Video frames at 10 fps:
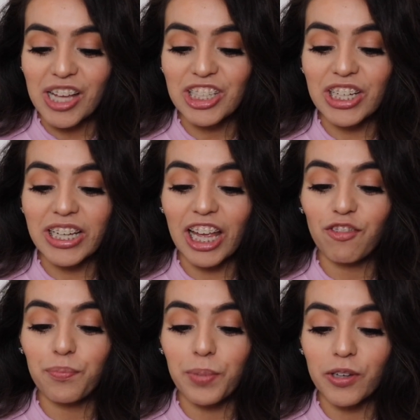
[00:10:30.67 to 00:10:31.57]
she
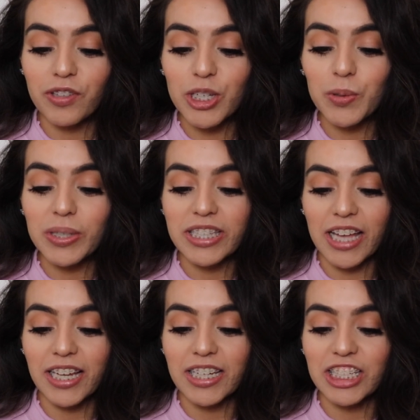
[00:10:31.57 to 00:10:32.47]
gave birth to a
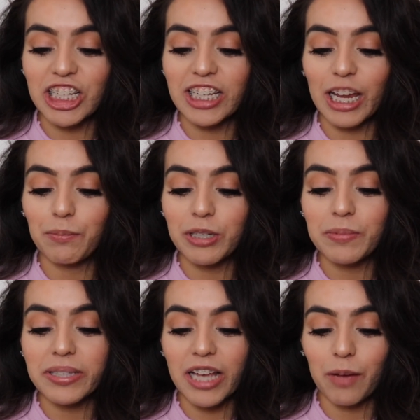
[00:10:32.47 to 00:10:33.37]
son. She named
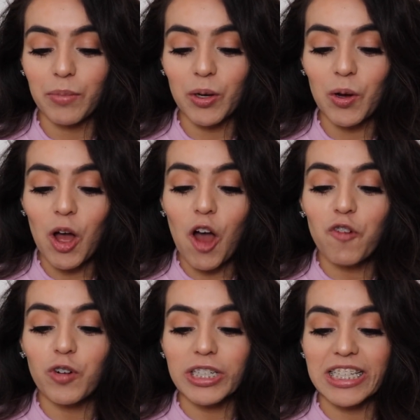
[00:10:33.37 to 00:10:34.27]
him Samuel,
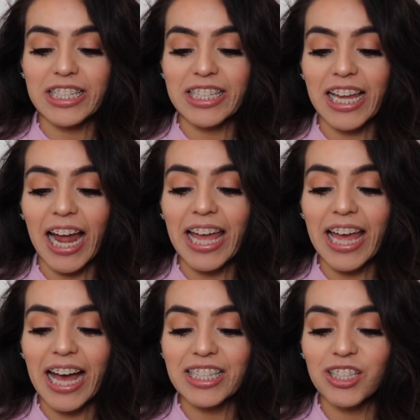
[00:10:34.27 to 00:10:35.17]
for she said, I
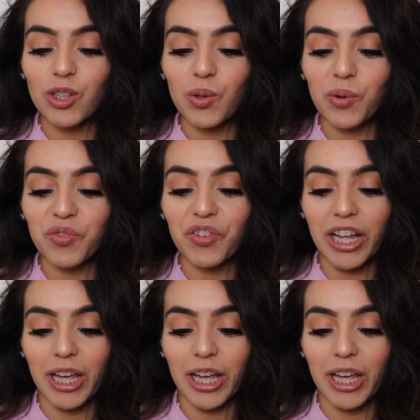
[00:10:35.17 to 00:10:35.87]
asked the Lord for